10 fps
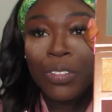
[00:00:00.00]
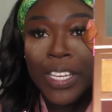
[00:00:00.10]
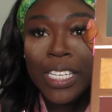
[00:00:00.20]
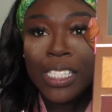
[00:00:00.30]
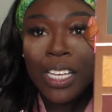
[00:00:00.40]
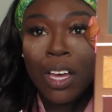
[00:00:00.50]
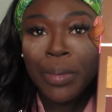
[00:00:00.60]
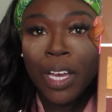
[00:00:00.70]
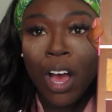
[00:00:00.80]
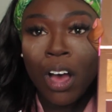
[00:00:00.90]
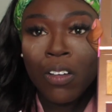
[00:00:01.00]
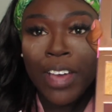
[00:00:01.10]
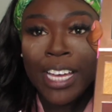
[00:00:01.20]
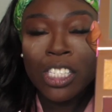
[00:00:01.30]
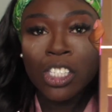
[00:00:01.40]
think it's coming off
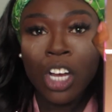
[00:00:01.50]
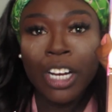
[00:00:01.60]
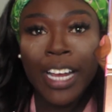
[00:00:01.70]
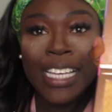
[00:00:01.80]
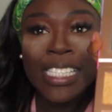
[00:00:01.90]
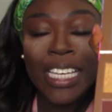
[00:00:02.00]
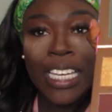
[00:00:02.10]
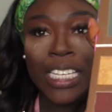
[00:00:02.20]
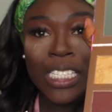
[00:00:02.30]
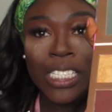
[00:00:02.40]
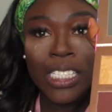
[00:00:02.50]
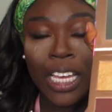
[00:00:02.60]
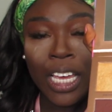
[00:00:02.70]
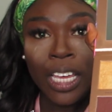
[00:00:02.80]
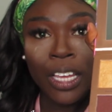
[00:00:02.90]
as dark as it is
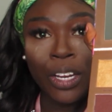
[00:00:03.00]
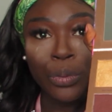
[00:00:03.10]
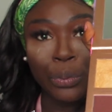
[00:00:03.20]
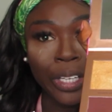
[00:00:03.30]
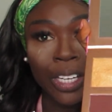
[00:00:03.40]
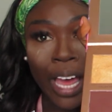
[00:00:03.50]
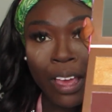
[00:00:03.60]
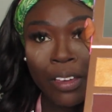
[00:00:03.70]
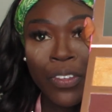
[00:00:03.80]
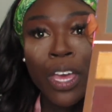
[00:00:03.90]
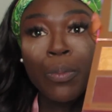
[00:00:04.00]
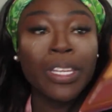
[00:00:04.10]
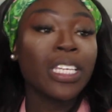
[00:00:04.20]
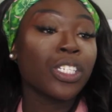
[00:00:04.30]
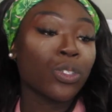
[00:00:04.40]
in real life, but
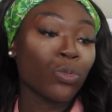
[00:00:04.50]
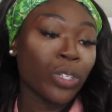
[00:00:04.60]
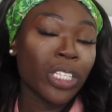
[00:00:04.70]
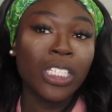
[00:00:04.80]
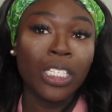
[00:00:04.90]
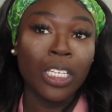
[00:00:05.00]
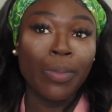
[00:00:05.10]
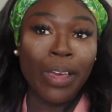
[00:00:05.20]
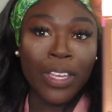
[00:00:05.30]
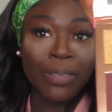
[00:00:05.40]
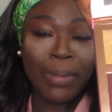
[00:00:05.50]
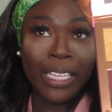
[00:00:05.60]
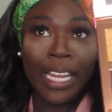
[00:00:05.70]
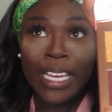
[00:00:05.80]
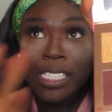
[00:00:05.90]
this is really deep. I think my
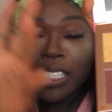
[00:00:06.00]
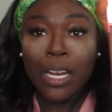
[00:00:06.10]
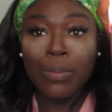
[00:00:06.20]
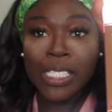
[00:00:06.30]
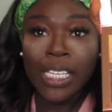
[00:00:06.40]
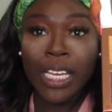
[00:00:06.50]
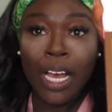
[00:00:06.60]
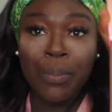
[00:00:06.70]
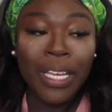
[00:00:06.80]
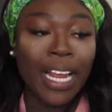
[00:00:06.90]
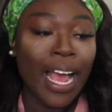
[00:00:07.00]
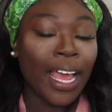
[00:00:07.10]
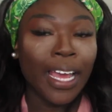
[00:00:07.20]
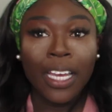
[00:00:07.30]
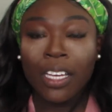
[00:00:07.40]
light is kind of messing it up. And
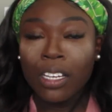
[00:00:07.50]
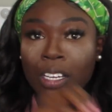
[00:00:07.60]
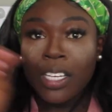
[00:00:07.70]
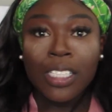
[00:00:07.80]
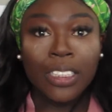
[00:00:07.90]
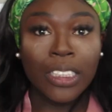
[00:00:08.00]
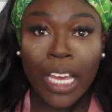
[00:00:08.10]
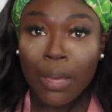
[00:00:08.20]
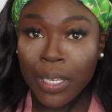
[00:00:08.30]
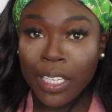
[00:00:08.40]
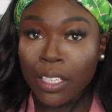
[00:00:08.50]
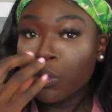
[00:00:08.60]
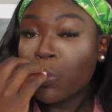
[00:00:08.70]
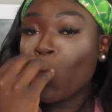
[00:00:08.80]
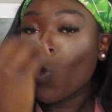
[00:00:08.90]

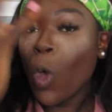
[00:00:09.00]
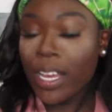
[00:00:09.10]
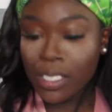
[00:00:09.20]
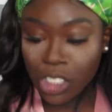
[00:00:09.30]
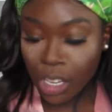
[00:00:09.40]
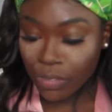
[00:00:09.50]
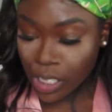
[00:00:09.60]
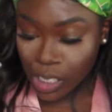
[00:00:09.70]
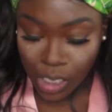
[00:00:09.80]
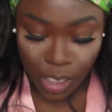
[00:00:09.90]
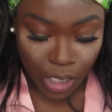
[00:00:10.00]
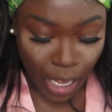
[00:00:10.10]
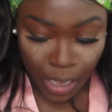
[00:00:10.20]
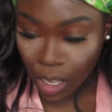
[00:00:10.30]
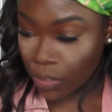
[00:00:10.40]
Tammy chef kisses.
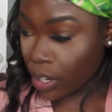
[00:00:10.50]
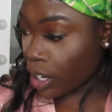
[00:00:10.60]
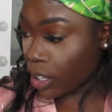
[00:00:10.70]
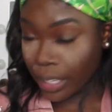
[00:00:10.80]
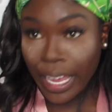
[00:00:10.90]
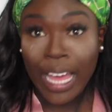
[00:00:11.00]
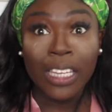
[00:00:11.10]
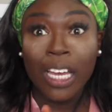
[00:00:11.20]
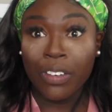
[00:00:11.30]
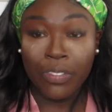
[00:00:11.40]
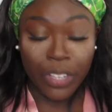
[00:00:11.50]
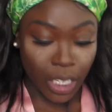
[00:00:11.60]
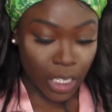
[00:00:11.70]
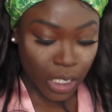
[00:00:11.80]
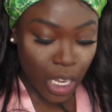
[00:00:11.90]
I love her. Like, I love her for
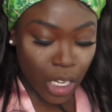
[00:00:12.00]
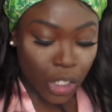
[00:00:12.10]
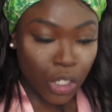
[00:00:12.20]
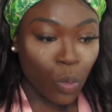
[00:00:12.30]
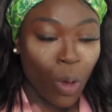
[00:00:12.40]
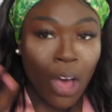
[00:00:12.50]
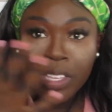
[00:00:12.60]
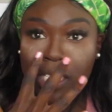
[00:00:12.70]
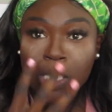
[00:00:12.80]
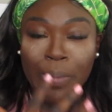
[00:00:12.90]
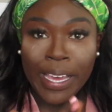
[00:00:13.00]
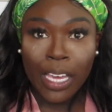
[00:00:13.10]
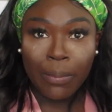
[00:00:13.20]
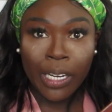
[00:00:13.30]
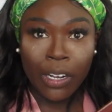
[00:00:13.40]
this. So while this is
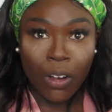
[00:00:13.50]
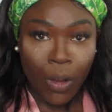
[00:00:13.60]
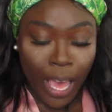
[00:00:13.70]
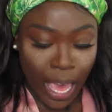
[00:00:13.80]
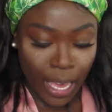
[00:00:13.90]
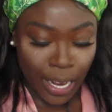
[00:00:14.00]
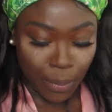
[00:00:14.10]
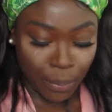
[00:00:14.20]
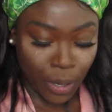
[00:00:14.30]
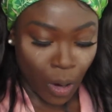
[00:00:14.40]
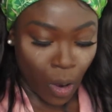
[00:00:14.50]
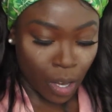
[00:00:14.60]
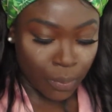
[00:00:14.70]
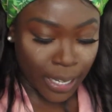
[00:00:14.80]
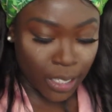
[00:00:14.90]
baking, I'm gonna go ahead and put
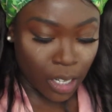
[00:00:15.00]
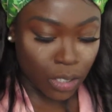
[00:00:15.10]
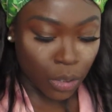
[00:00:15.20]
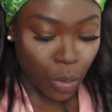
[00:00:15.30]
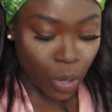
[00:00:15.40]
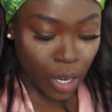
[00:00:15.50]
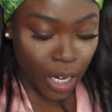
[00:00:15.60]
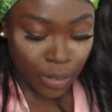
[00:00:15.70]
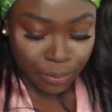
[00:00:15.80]
on my contour.